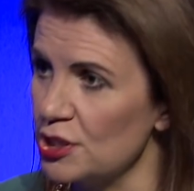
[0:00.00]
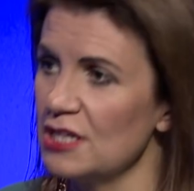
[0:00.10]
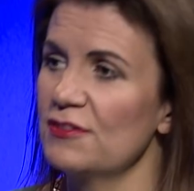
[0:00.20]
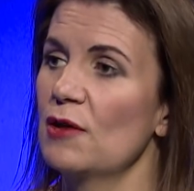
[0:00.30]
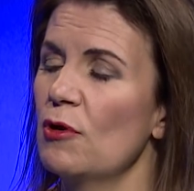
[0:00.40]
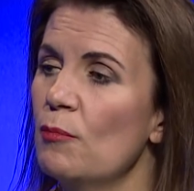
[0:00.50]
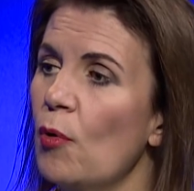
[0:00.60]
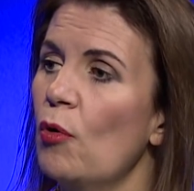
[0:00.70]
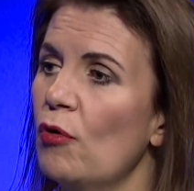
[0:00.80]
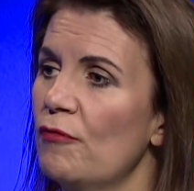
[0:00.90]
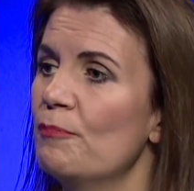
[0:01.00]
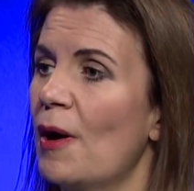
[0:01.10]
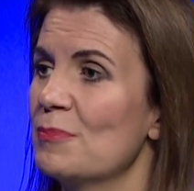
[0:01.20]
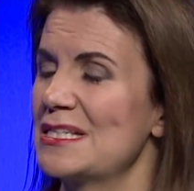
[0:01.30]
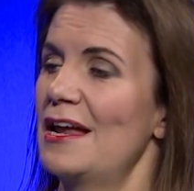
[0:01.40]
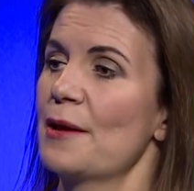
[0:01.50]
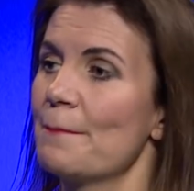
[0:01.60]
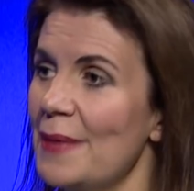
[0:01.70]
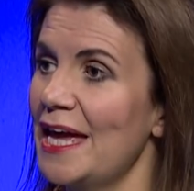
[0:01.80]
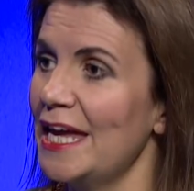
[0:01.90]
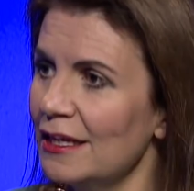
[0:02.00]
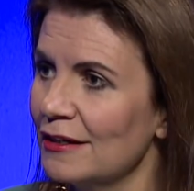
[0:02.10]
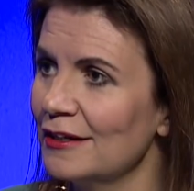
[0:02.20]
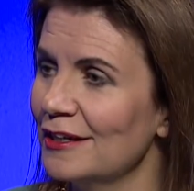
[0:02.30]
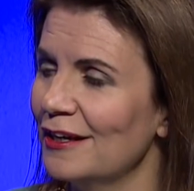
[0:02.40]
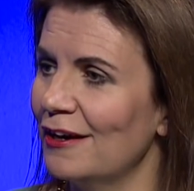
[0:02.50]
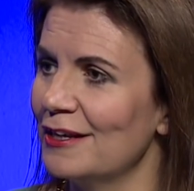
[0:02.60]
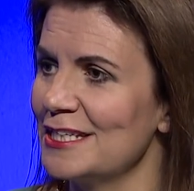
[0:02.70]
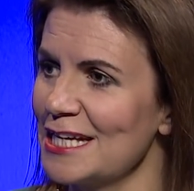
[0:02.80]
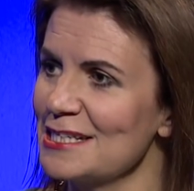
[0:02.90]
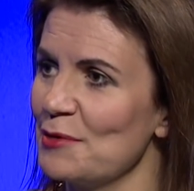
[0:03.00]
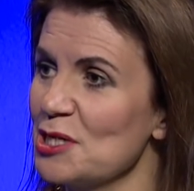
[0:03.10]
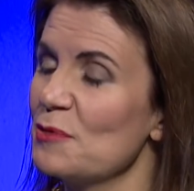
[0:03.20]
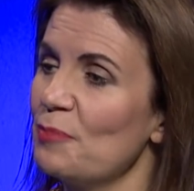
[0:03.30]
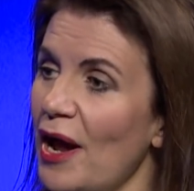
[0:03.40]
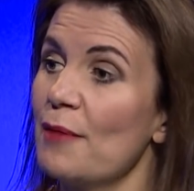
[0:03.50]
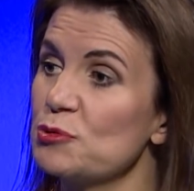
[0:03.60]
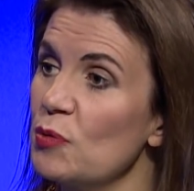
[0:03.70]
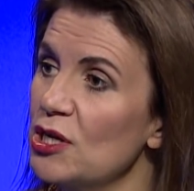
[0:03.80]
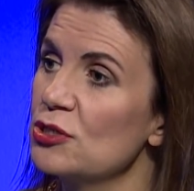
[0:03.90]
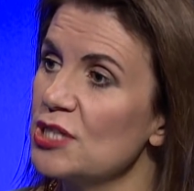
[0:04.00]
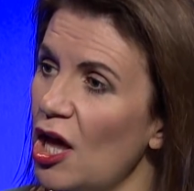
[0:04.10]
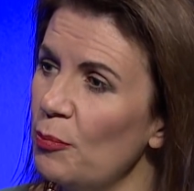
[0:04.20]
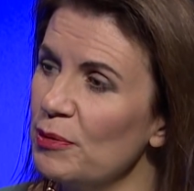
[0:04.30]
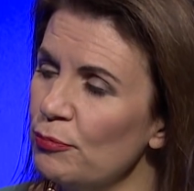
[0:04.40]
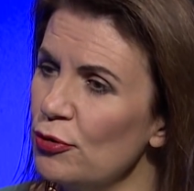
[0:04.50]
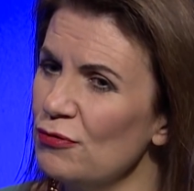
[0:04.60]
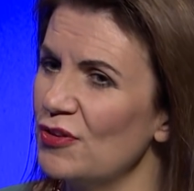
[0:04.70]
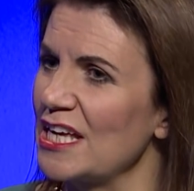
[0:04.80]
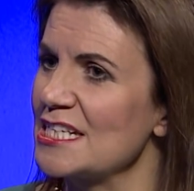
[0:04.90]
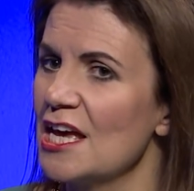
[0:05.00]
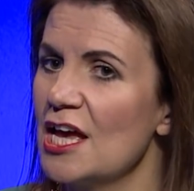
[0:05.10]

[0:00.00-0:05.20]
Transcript: And if there were more of mums like me, dads like my husband, perhaps we could help improve things.